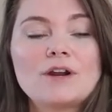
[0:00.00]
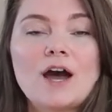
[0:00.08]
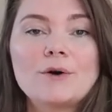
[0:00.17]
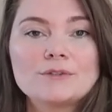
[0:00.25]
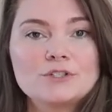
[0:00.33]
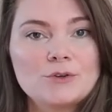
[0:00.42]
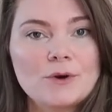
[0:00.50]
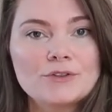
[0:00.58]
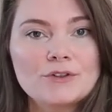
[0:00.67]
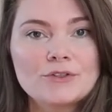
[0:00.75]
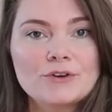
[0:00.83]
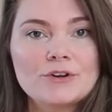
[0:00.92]
I was due on
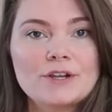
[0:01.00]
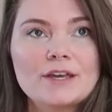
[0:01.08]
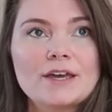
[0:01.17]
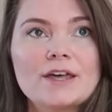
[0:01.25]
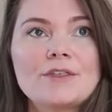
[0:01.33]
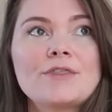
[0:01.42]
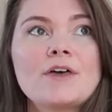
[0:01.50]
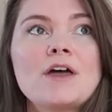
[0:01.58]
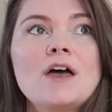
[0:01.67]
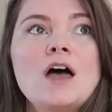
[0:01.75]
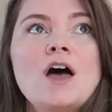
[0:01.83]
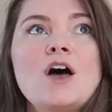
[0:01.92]
the 30th.
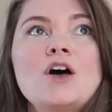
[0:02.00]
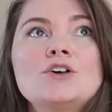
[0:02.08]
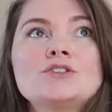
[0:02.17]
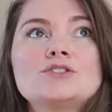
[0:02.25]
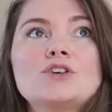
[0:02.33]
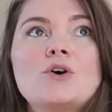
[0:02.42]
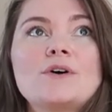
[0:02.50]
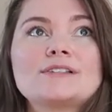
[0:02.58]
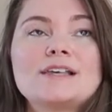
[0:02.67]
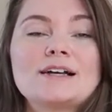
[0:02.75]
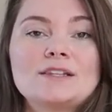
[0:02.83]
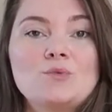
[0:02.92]
So
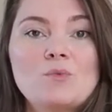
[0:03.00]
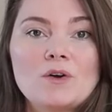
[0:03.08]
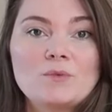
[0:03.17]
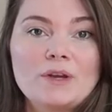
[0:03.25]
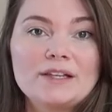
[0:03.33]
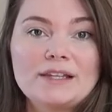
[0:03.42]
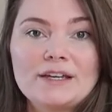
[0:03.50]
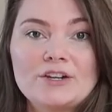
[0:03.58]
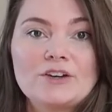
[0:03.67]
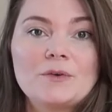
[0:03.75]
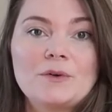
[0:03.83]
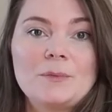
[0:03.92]
exactly one week later,
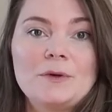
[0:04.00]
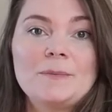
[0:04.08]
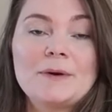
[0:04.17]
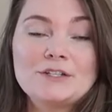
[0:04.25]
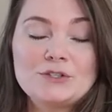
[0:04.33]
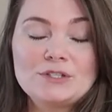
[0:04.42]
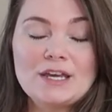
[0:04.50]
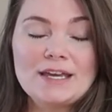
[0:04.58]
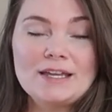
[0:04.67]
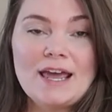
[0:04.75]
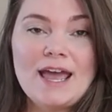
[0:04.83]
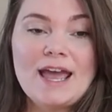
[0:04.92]
it would have been my due
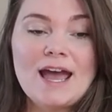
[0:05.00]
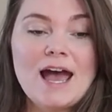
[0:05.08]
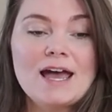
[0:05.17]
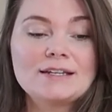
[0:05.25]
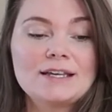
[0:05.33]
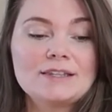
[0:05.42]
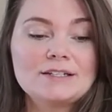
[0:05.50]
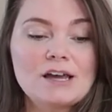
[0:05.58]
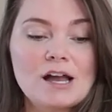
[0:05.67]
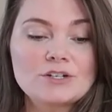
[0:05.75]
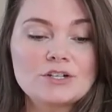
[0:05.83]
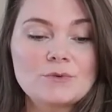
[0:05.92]
date. And the
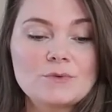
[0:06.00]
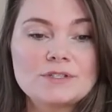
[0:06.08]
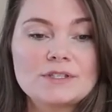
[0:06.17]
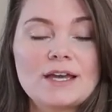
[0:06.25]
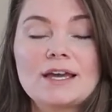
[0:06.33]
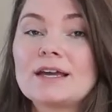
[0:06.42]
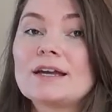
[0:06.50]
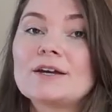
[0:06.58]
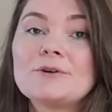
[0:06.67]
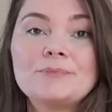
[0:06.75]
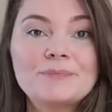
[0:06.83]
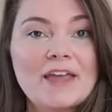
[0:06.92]
doctor was like,
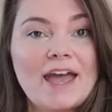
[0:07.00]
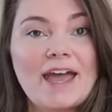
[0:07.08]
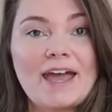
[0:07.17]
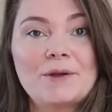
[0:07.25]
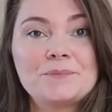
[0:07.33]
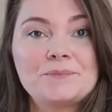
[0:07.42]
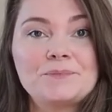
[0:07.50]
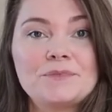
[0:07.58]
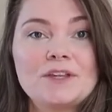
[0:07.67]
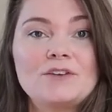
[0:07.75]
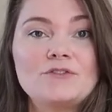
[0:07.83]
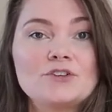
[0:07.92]
hey,
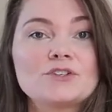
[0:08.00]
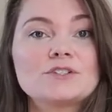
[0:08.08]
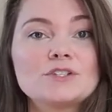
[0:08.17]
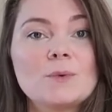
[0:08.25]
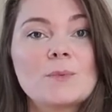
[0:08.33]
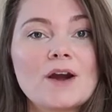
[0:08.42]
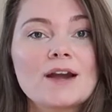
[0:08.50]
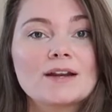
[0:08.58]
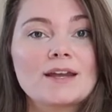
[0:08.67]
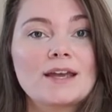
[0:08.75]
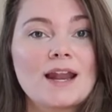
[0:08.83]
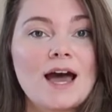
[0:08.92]
if you're still
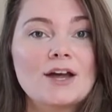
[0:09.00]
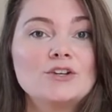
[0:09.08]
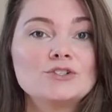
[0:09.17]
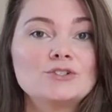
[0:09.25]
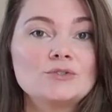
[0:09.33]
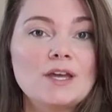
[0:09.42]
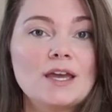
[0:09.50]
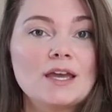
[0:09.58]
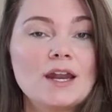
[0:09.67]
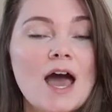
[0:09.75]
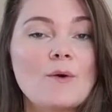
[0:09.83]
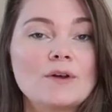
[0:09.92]
pregnant on your due
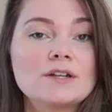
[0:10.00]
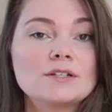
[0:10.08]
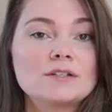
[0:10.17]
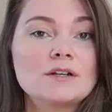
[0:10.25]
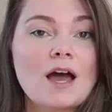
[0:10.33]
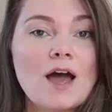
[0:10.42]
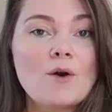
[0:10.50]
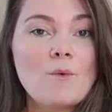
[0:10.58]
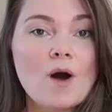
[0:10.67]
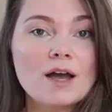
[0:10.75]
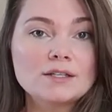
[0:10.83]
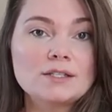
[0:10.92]
date, I want I
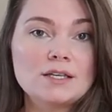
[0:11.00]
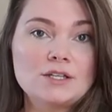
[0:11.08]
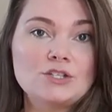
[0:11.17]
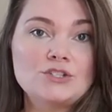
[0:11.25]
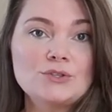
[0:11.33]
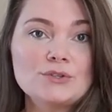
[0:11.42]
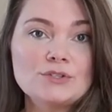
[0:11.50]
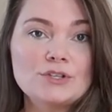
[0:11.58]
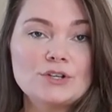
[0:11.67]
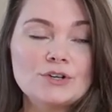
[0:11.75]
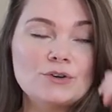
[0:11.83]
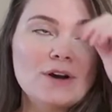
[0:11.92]
want to induce you.